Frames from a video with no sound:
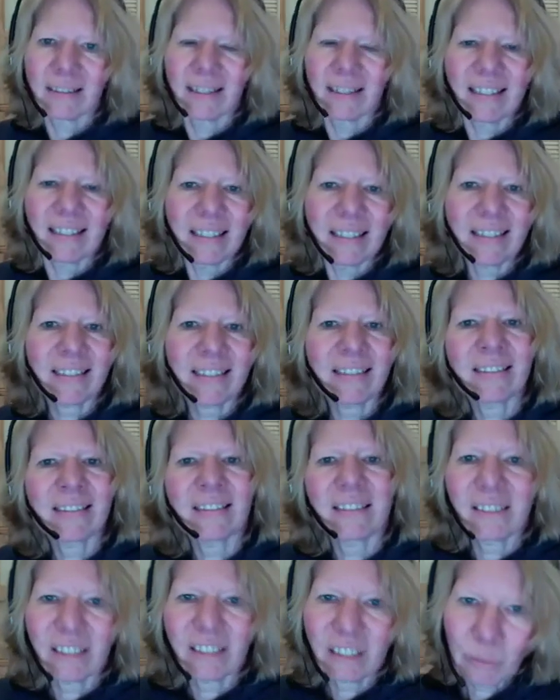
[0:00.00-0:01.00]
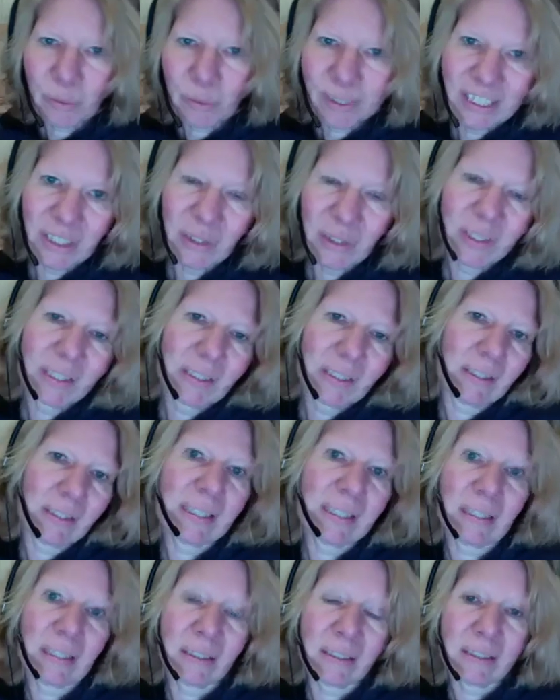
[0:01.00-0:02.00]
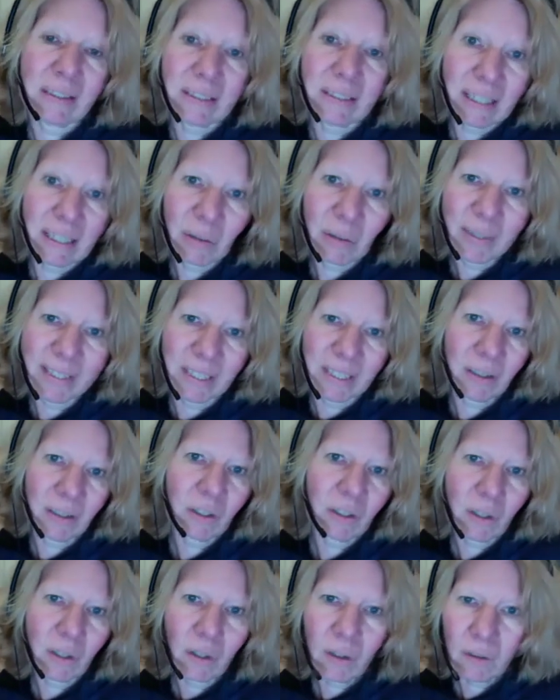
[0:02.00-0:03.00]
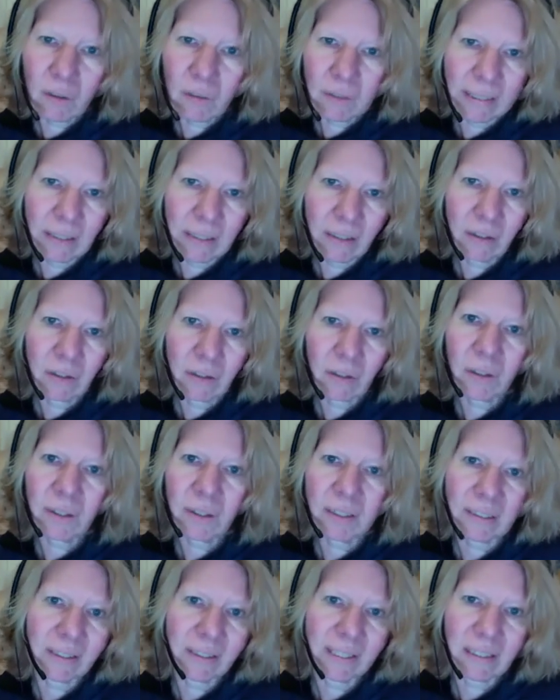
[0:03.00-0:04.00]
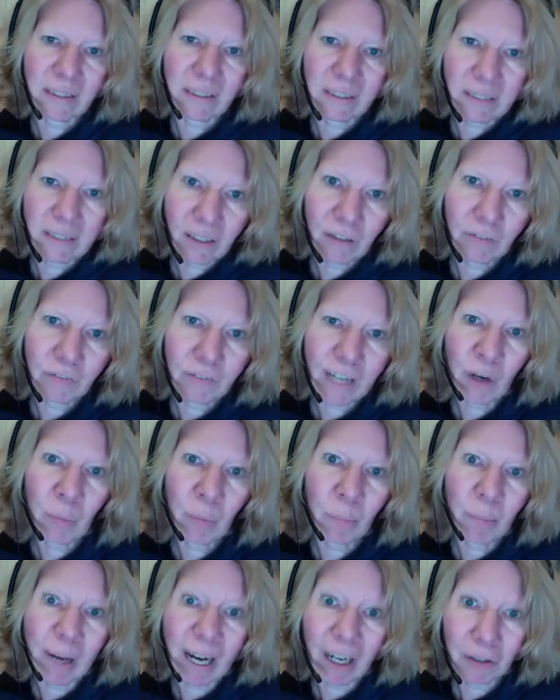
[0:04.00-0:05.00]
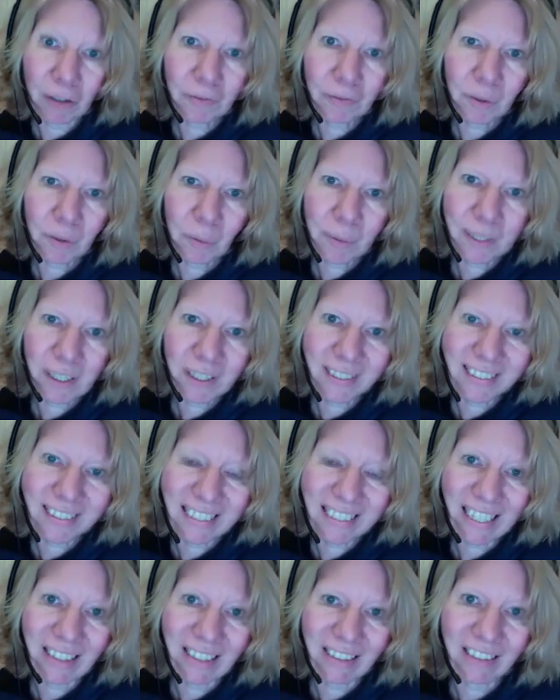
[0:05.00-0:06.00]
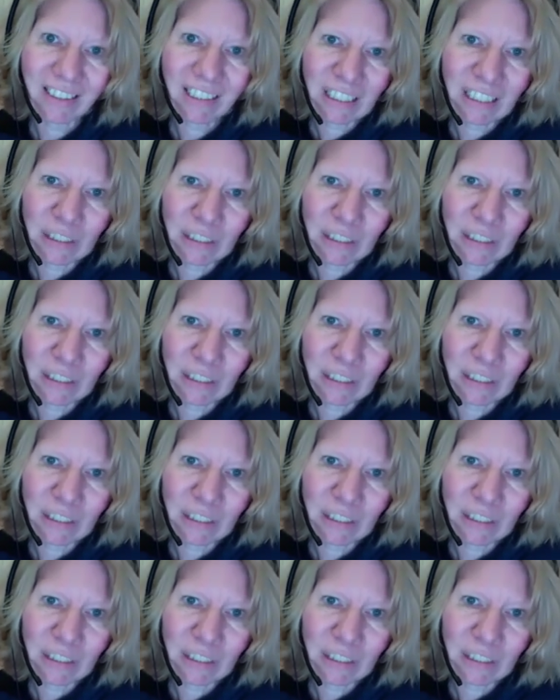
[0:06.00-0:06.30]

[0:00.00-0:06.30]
yeah, and this is what you can see when you're all in your authentic self, how powerful we are together.